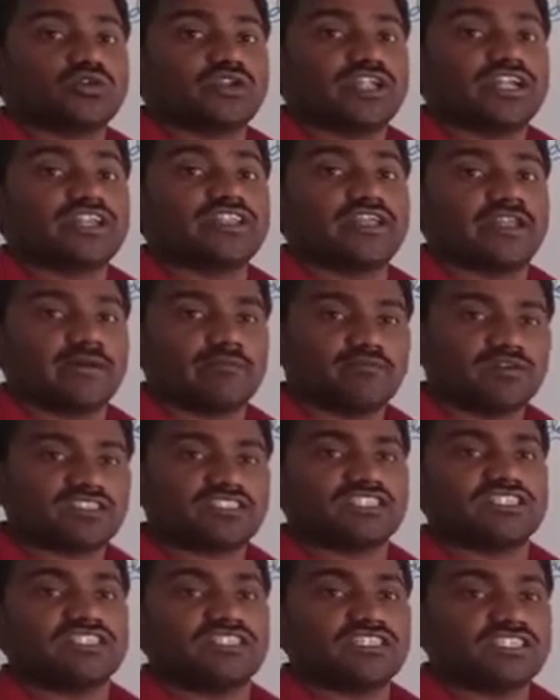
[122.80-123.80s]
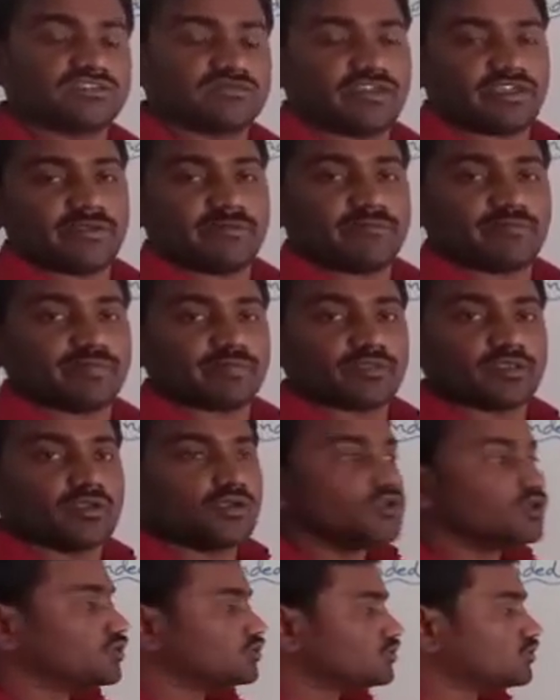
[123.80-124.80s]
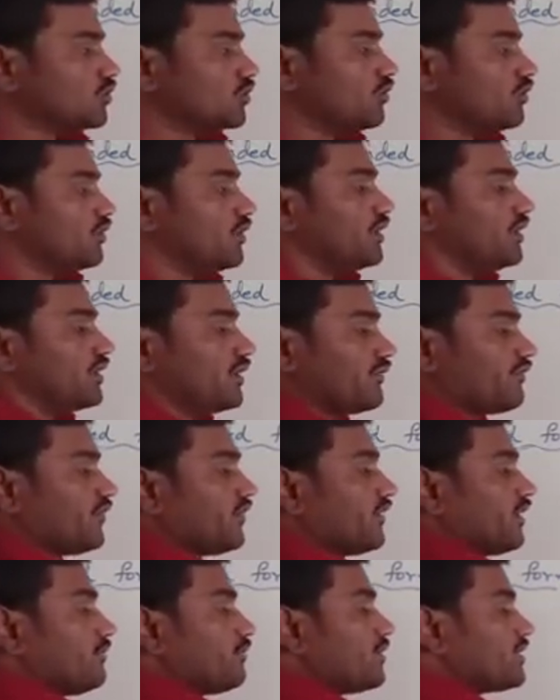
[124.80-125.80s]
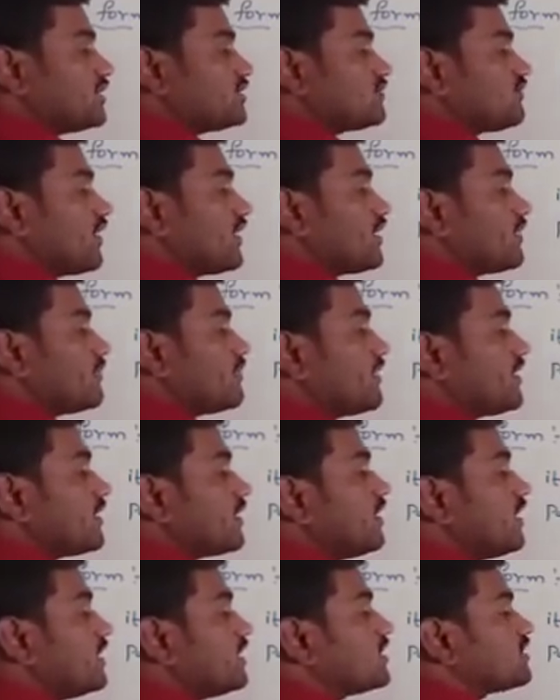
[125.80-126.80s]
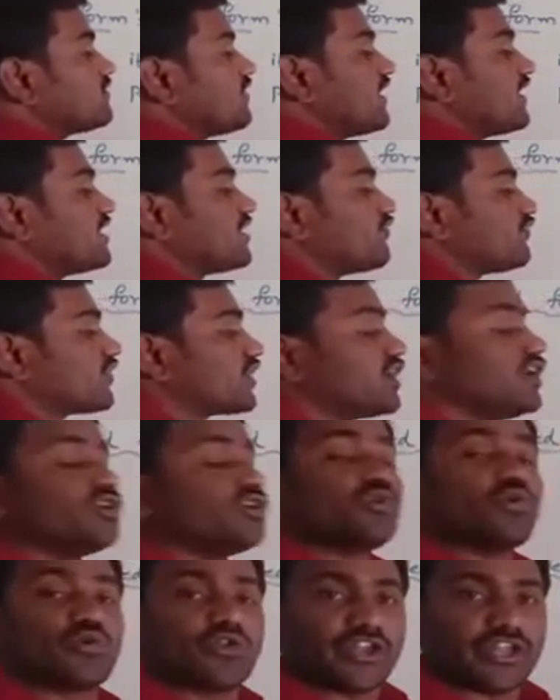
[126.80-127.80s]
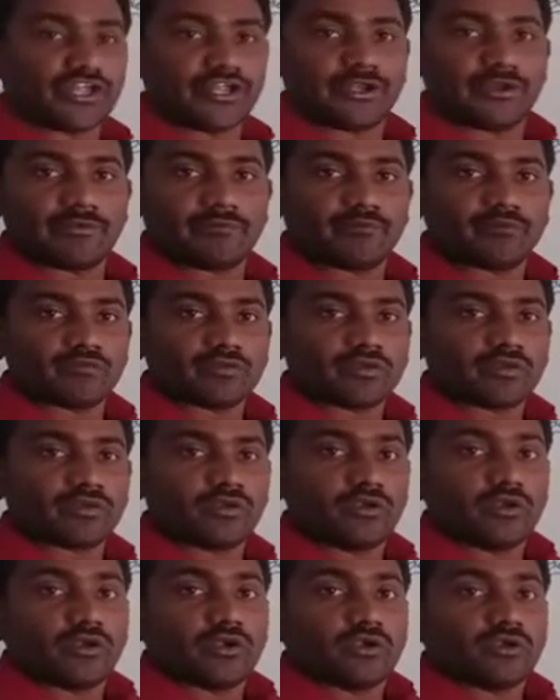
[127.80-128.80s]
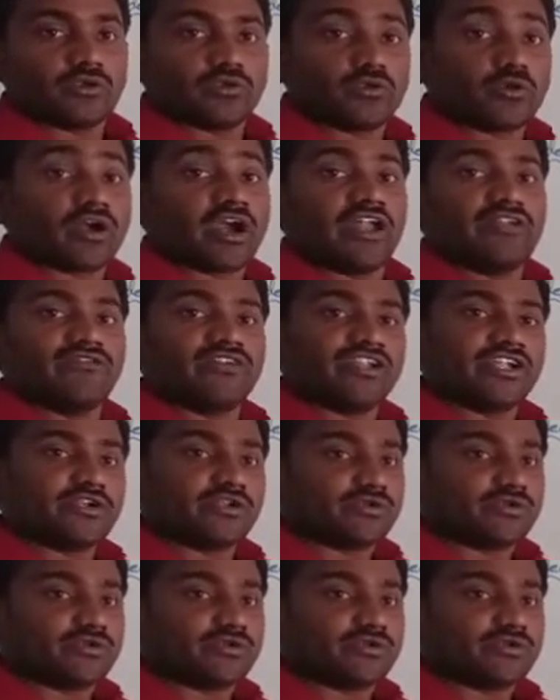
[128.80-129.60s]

read the numbers in this way. So, if a number is very big, it is very difficult to read. To make